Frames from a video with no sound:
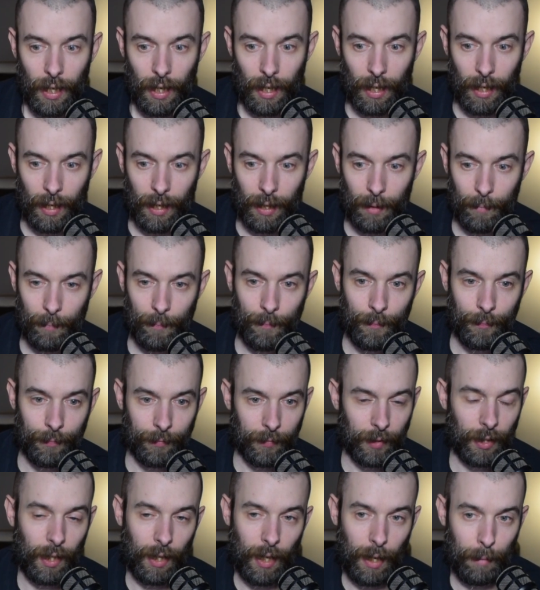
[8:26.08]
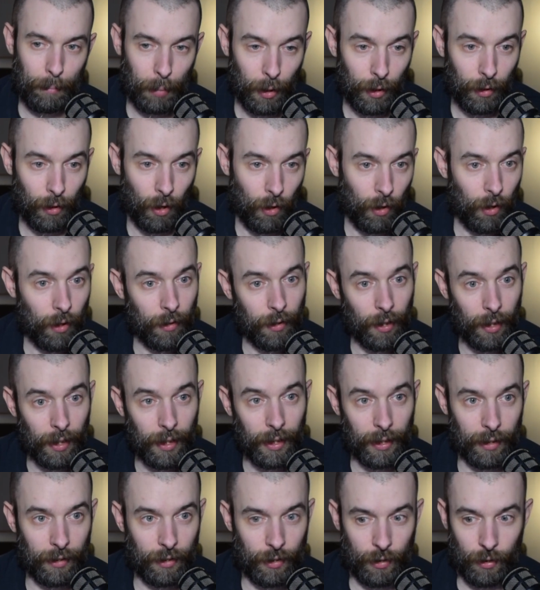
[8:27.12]
I put all the
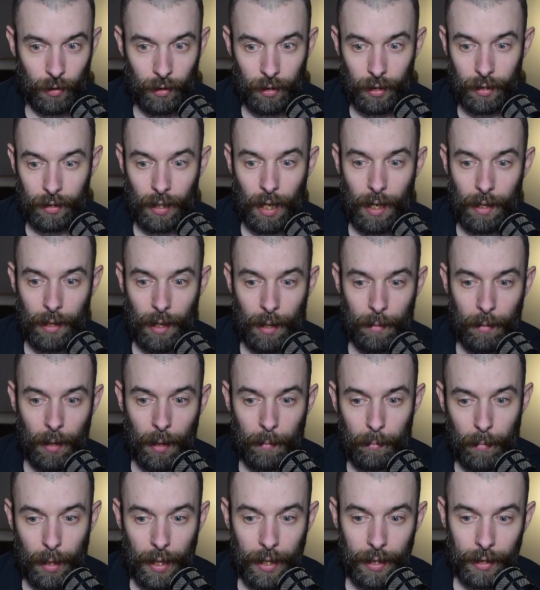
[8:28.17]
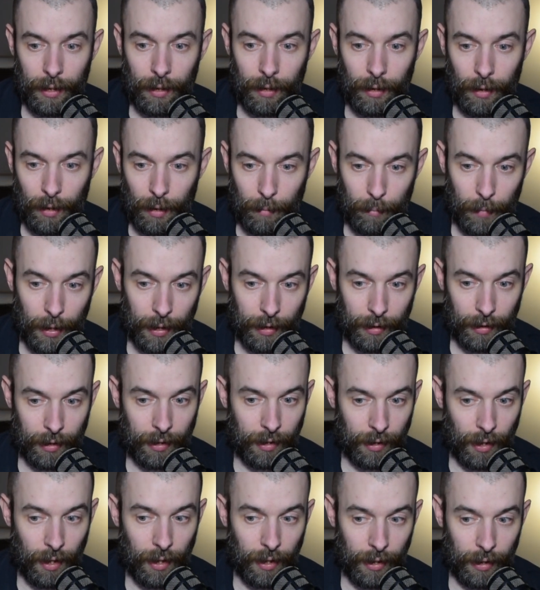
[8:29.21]
links to this. I make a
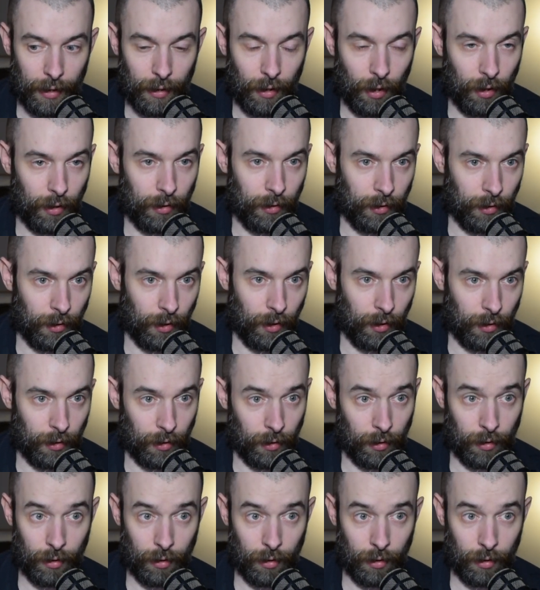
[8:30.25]
site on